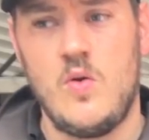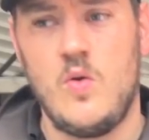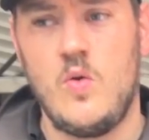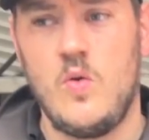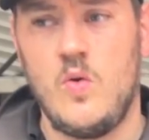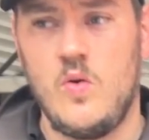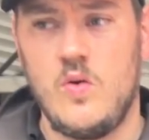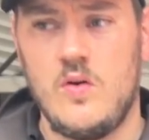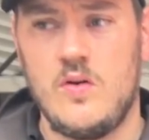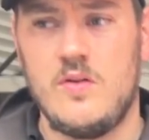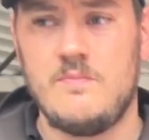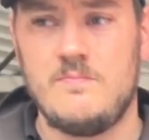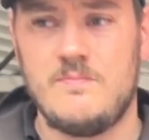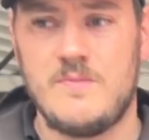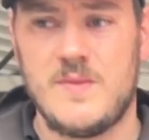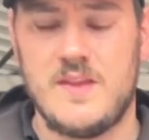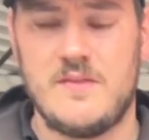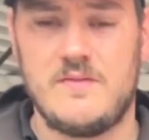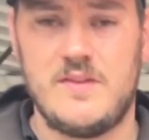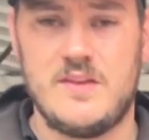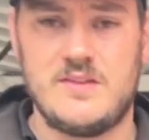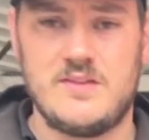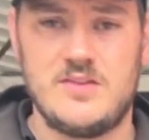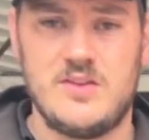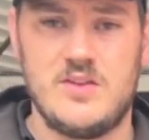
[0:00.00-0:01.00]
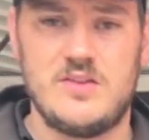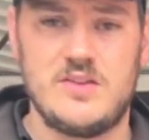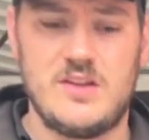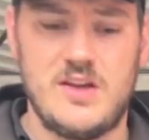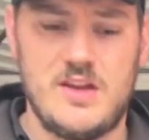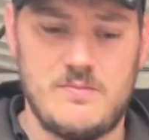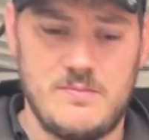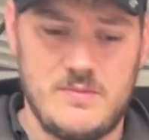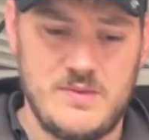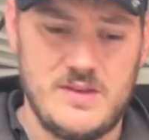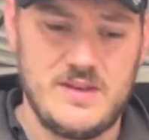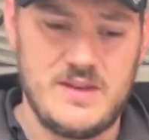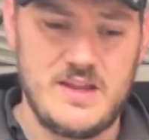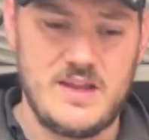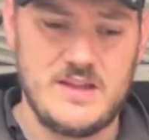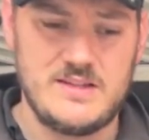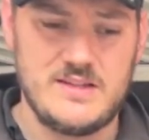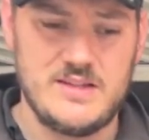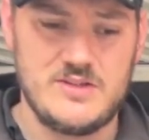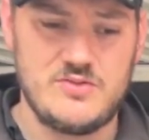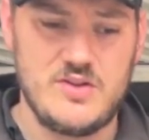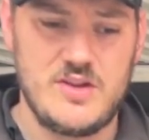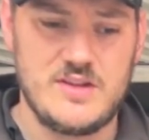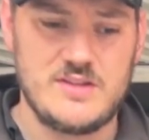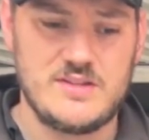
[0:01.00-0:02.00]
or if they turned up
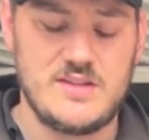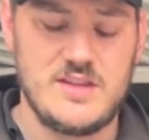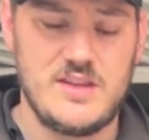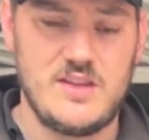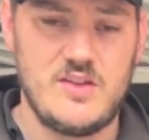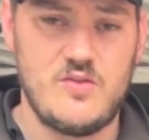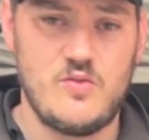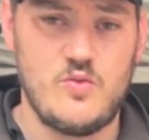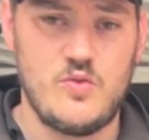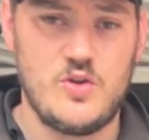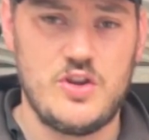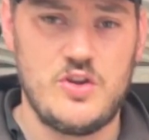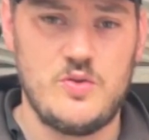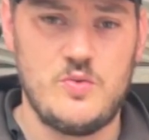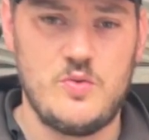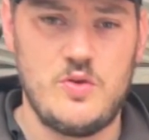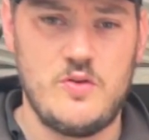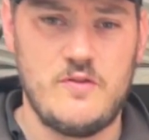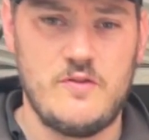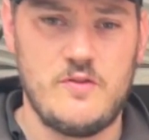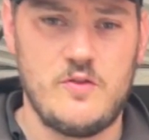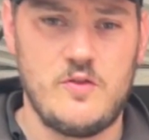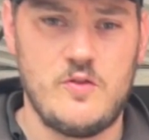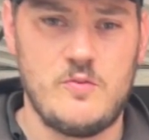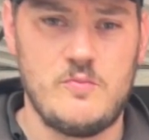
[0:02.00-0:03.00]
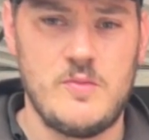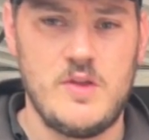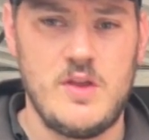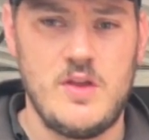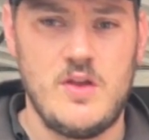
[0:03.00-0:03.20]
nicely dressed in their uniform,